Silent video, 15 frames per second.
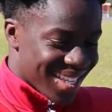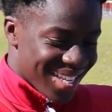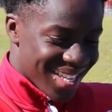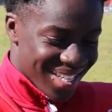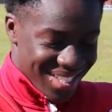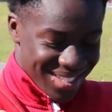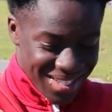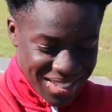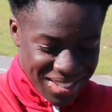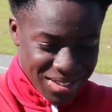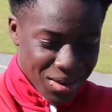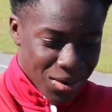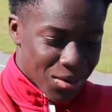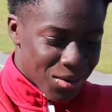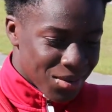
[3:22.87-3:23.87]
It's
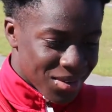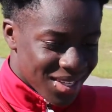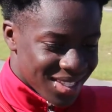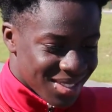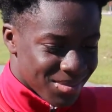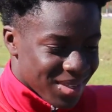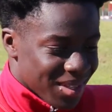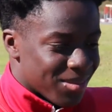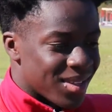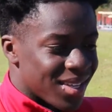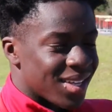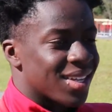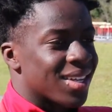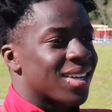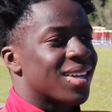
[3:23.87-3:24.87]
known. That's
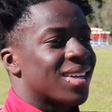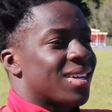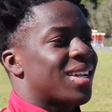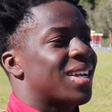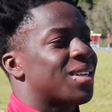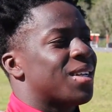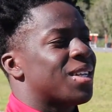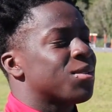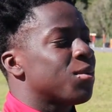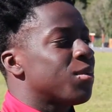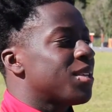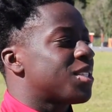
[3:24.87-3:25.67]
what we